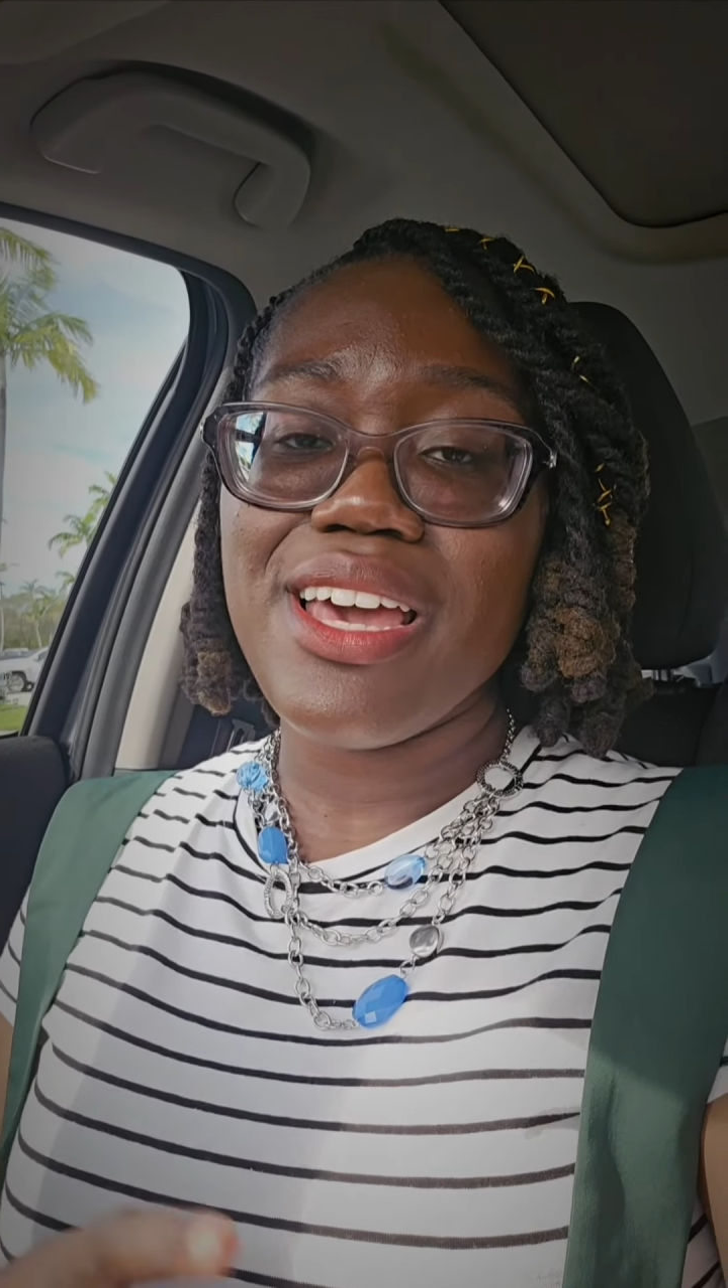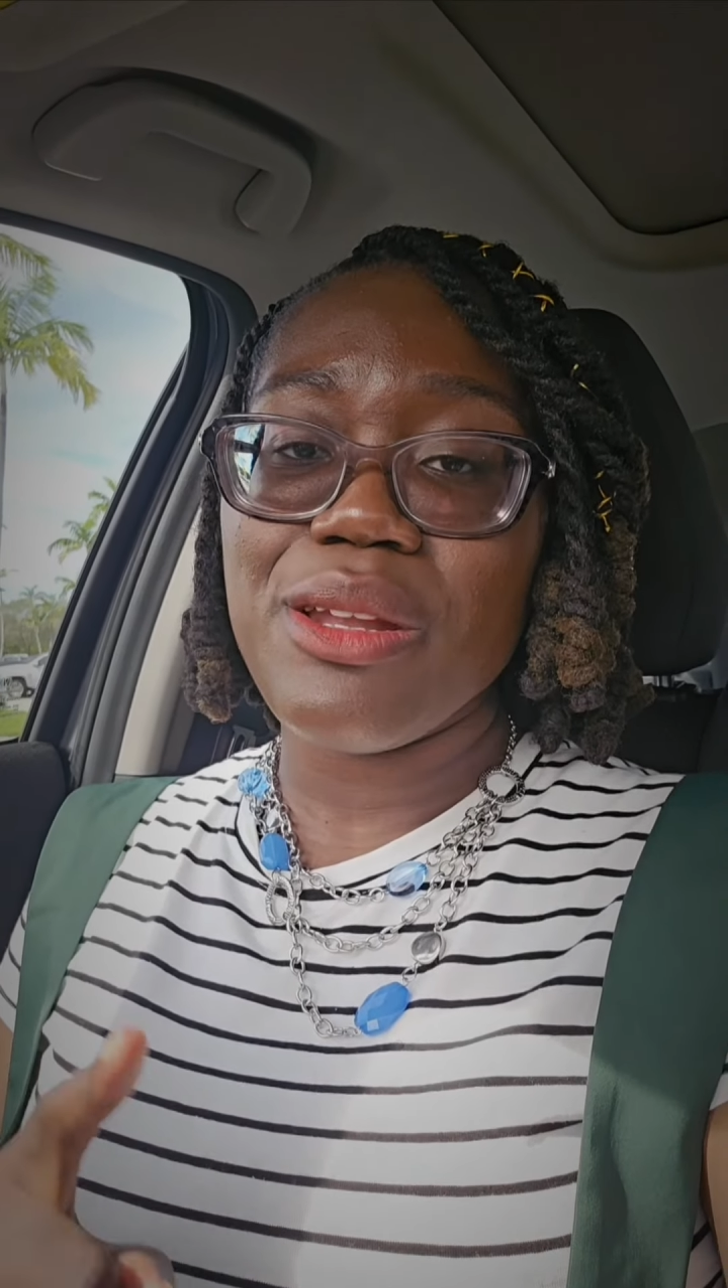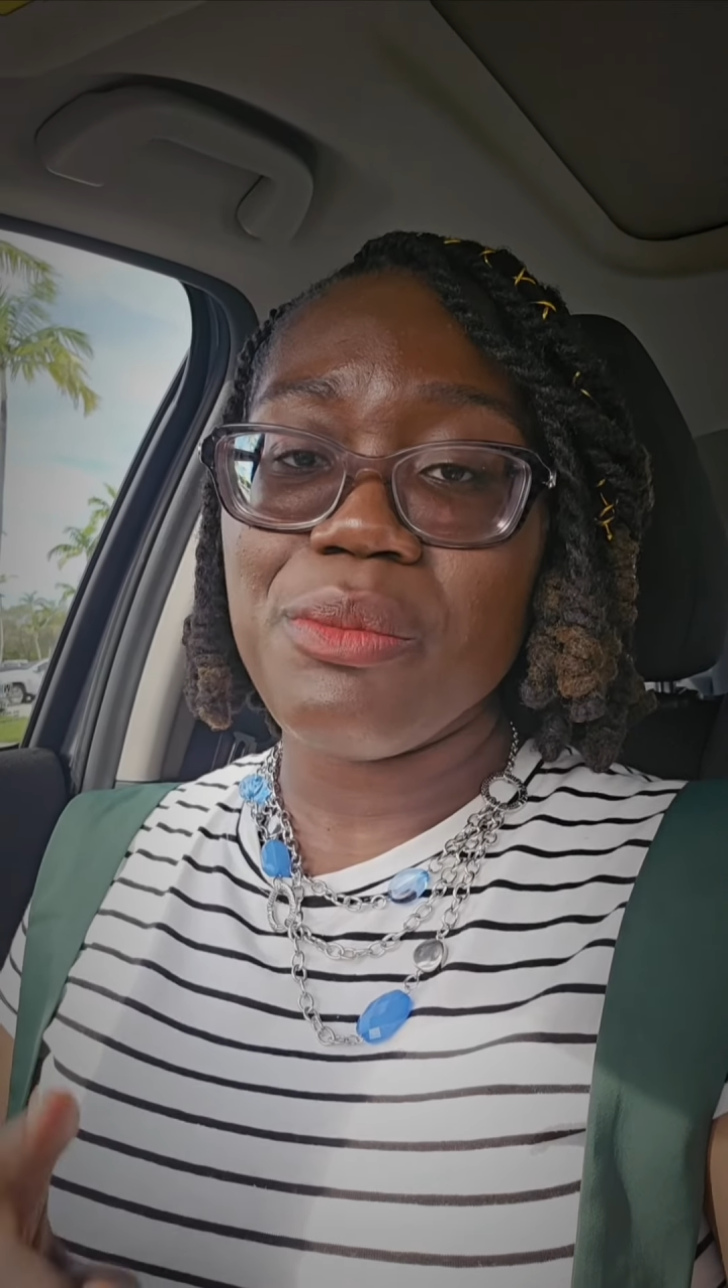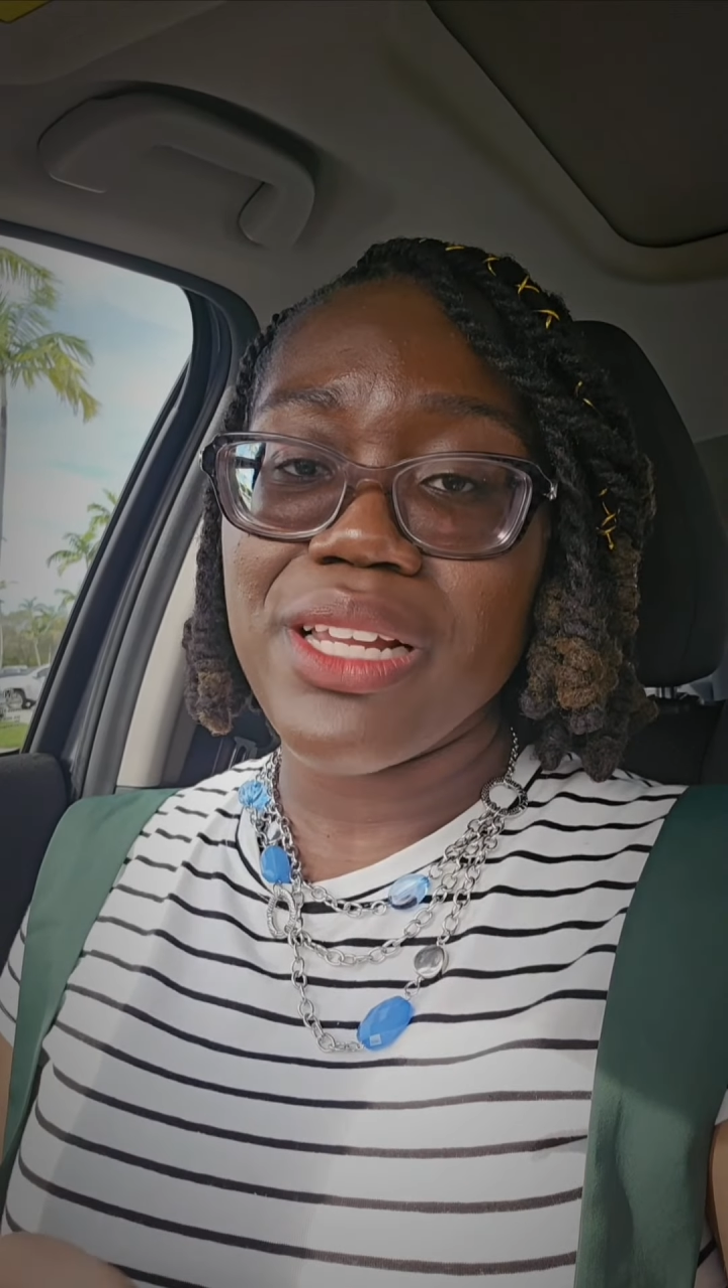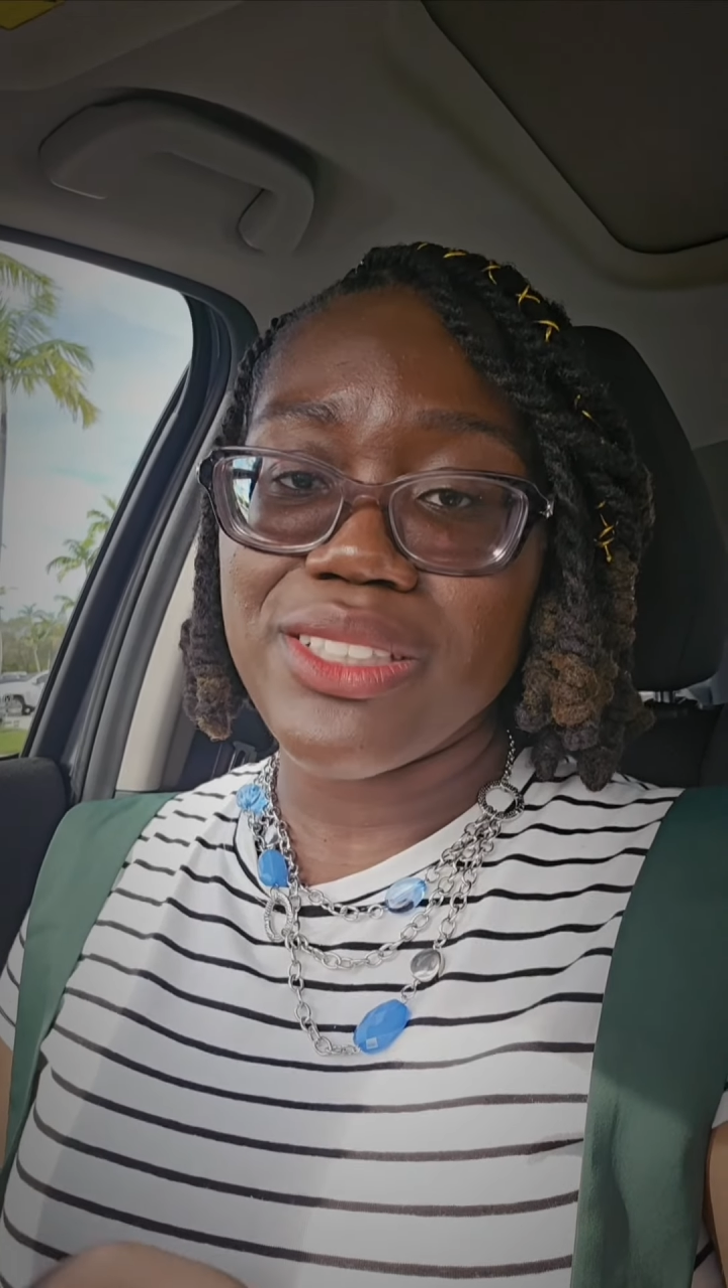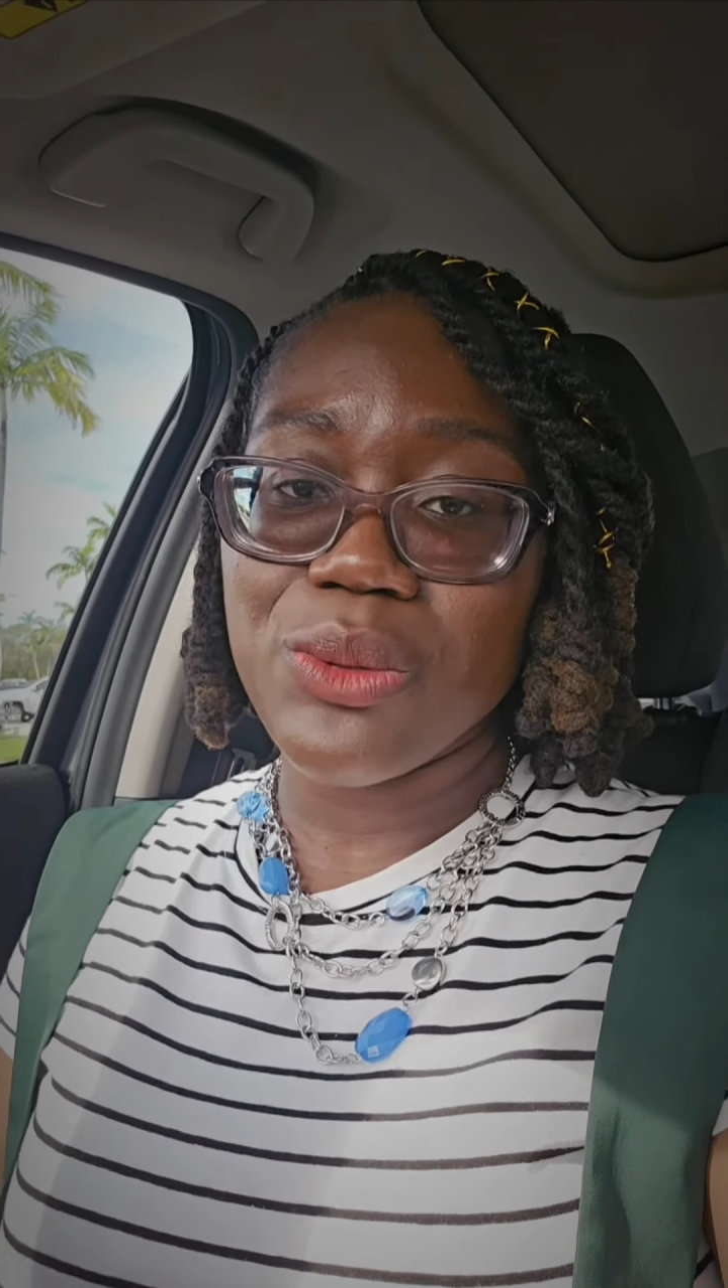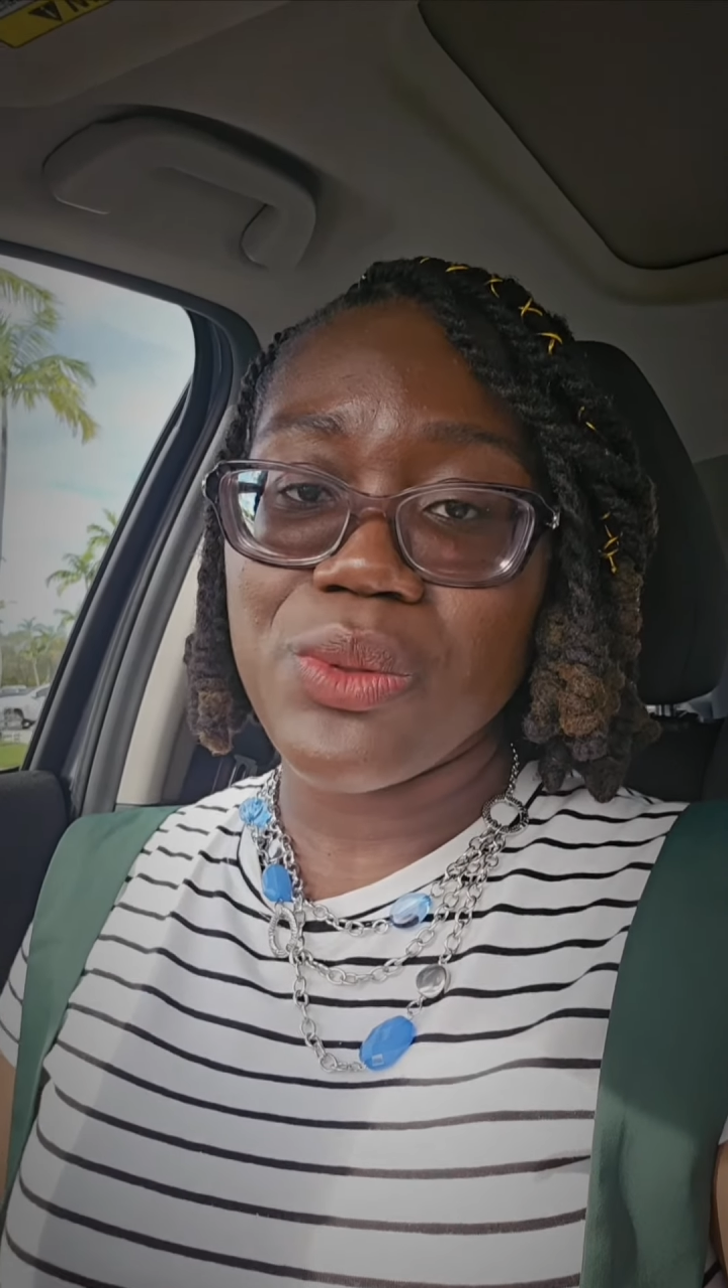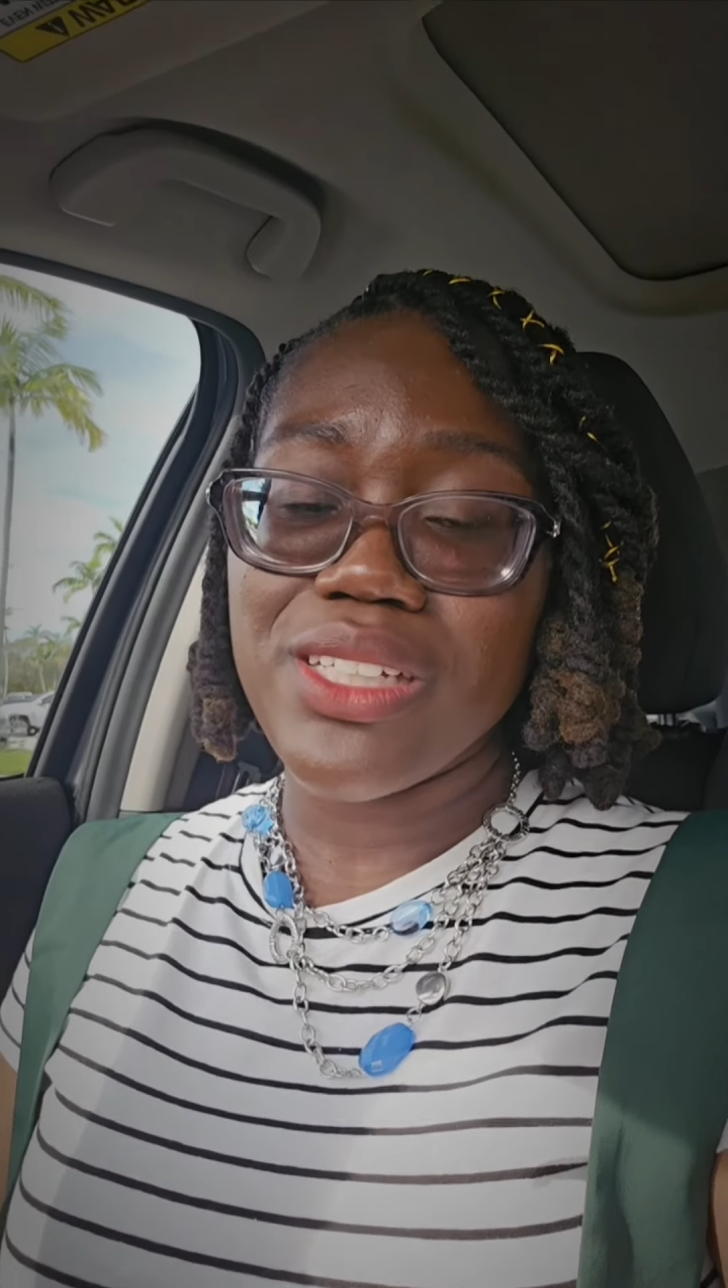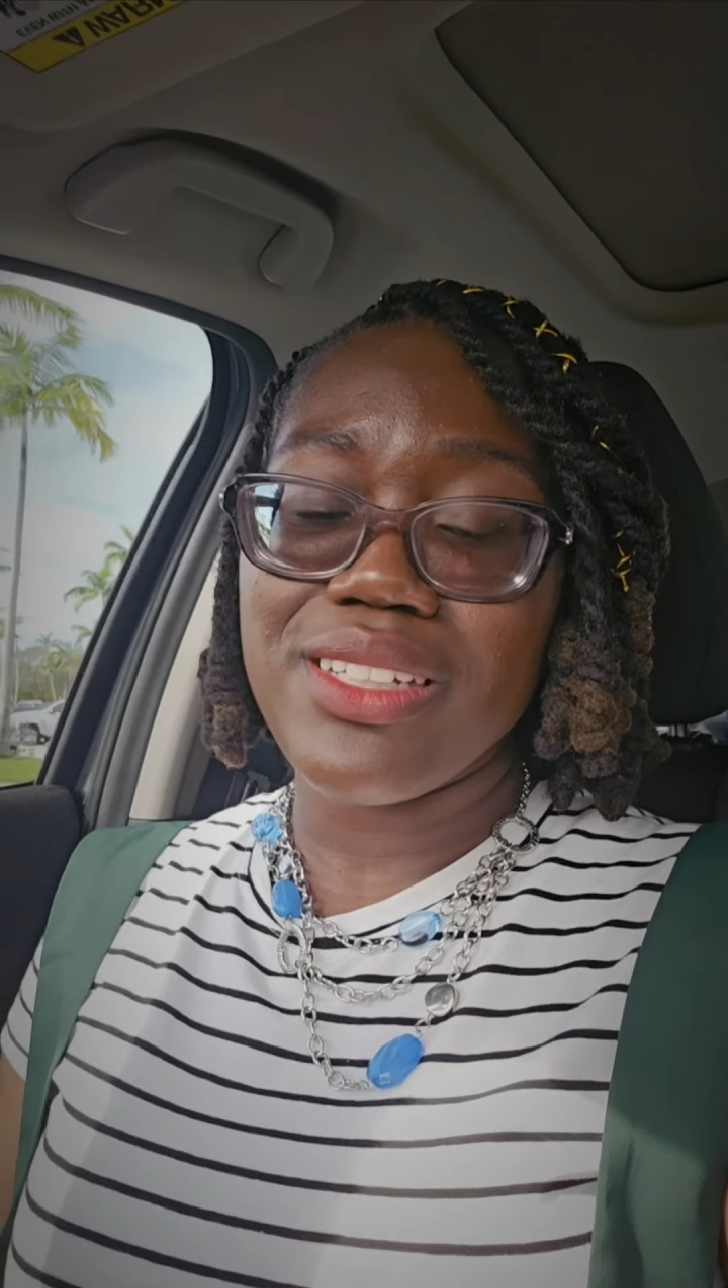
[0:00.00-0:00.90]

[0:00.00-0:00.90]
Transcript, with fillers: and a blessed